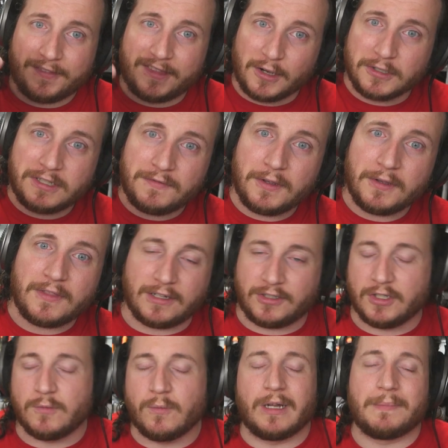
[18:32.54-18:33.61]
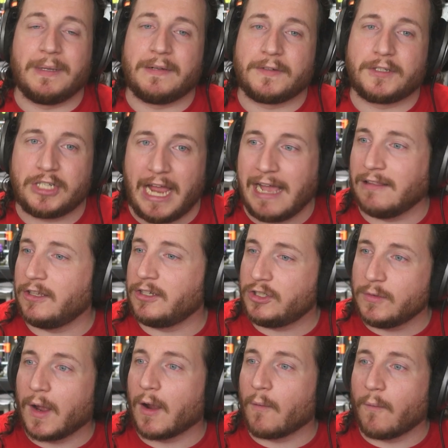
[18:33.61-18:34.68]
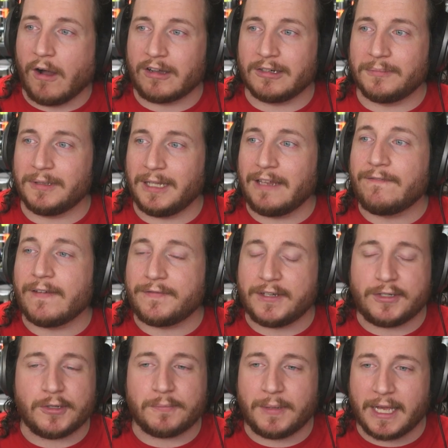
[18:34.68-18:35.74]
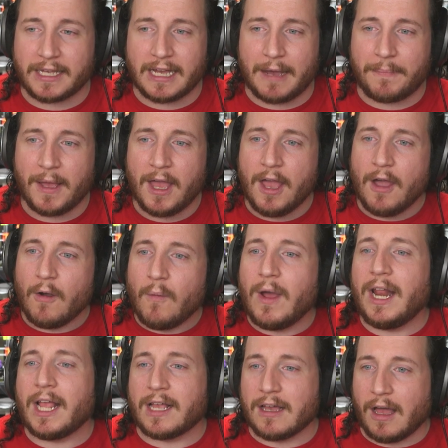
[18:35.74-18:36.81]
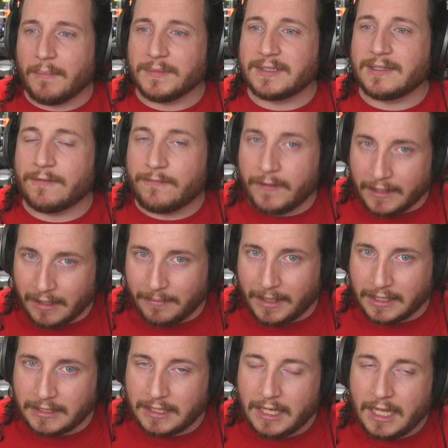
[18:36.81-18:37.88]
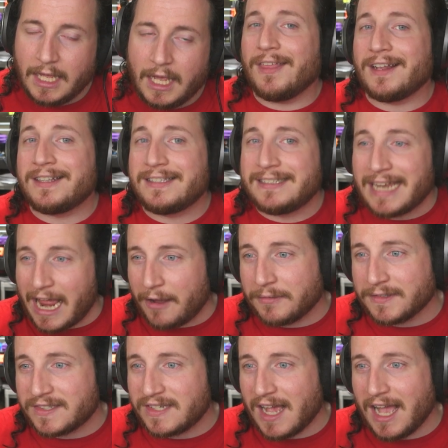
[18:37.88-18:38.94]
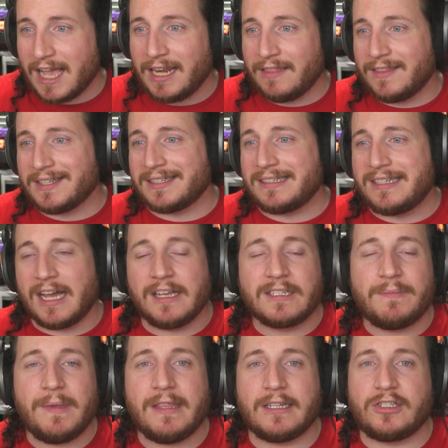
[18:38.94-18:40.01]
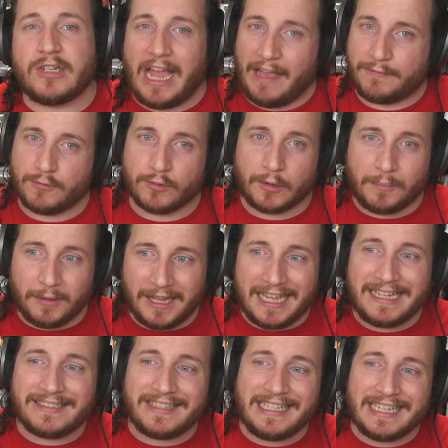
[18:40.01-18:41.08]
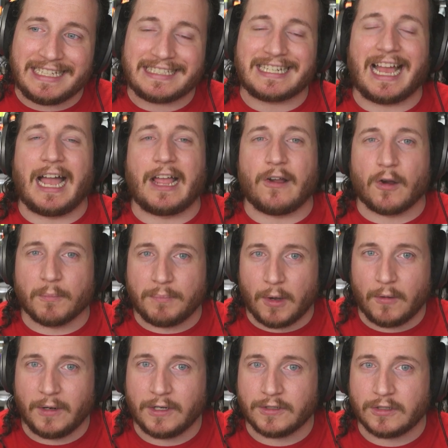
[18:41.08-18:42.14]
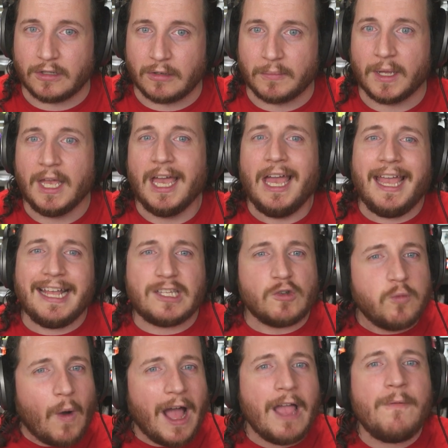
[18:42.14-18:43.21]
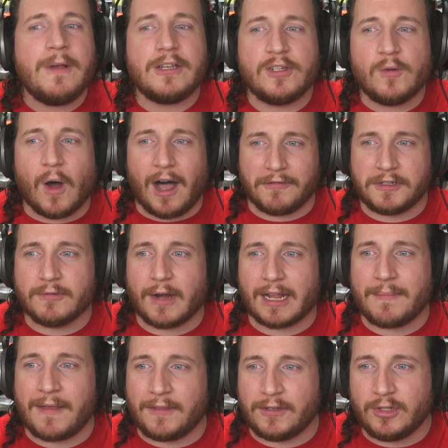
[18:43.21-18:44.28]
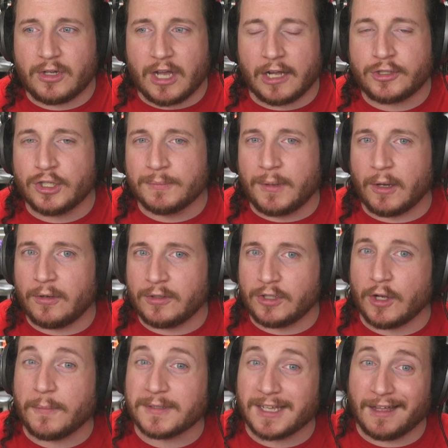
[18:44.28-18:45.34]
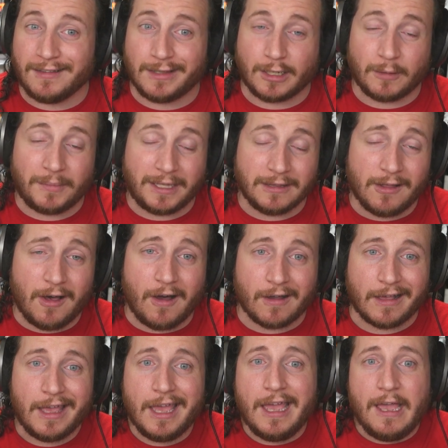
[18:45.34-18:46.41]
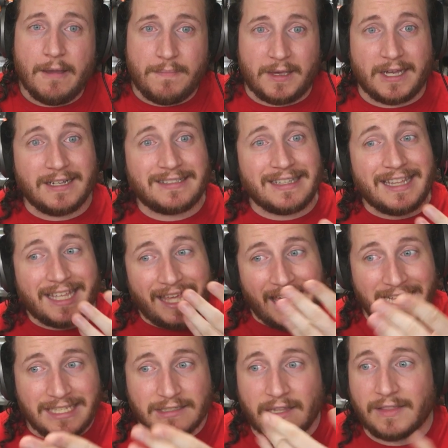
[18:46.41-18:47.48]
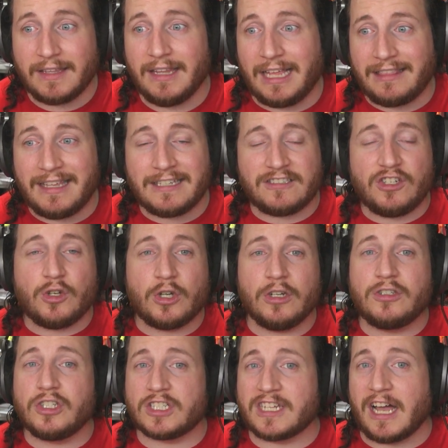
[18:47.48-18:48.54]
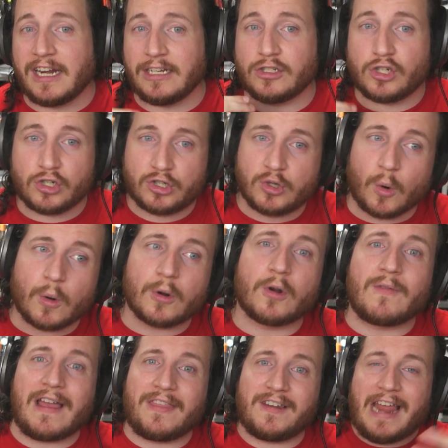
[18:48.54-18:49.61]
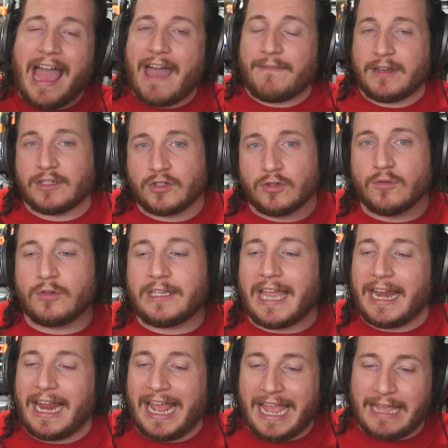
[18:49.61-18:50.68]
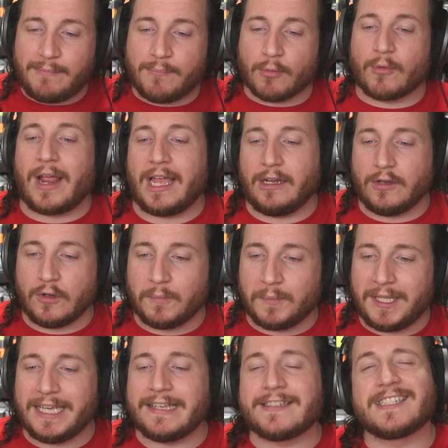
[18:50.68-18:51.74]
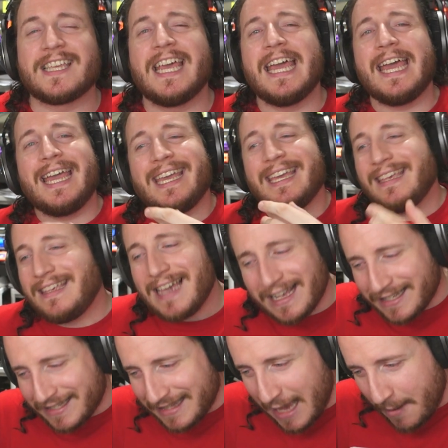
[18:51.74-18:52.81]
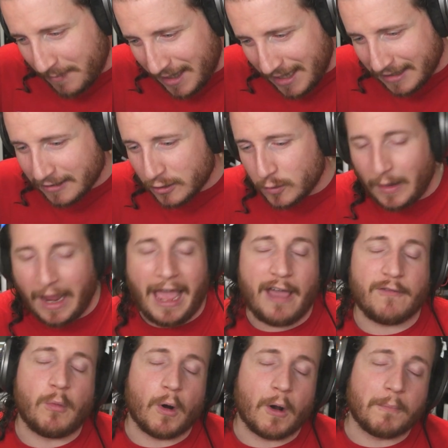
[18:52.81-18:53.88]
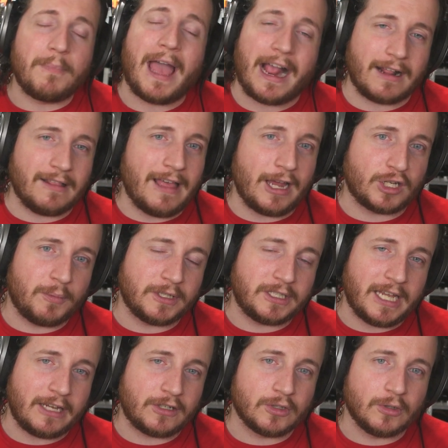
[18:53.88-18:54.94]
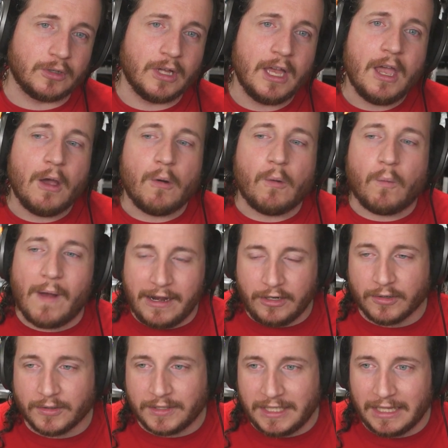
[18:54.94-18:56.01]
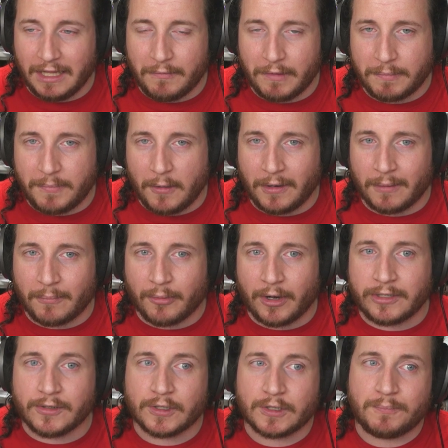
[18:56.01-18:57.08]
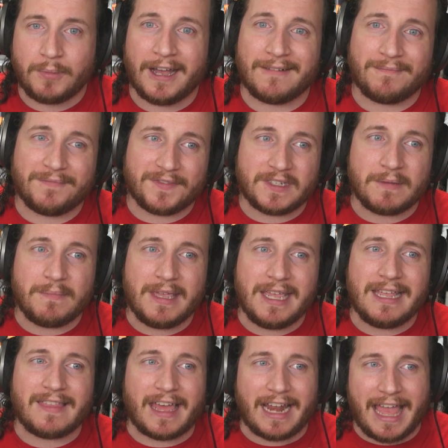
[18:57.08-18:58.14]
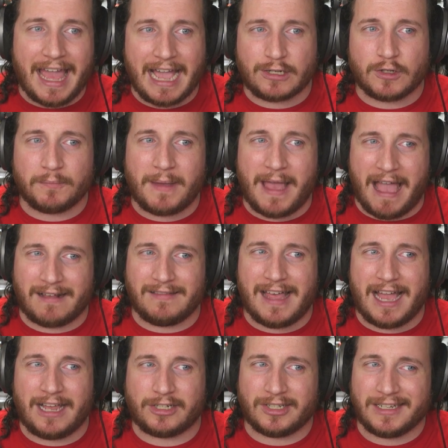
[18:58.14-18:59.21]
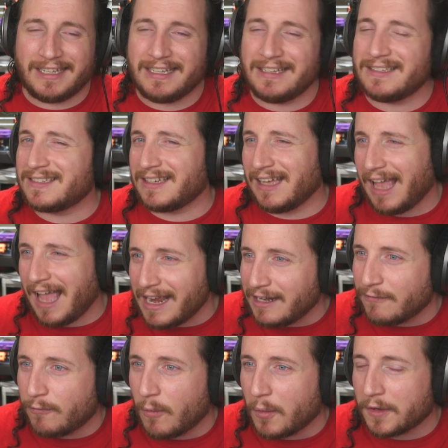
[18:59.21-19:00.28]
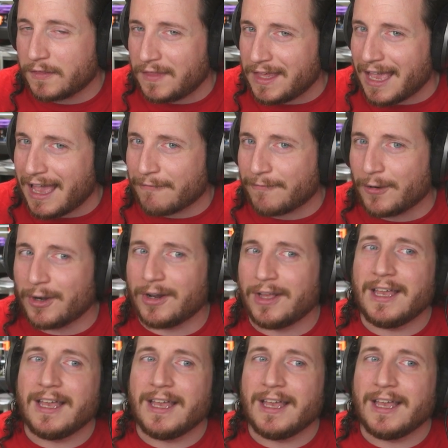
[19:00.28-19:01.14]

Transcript: those of you that do want a bit of a challenge, you are welcome to play 52 pickup when it comes to filament. On the downside, this does mean that you have to replace the entire Bowden tube. It's why we do often recommend that you cut your Bowden tubes a little bit long, because in the case something like this, you could just cut it shorter rather than having to get a brand new piece. Yes, that means that you have more backlash potential when you're dealing with Bowden printers, but to me, that extra backlash is kind of worth the effort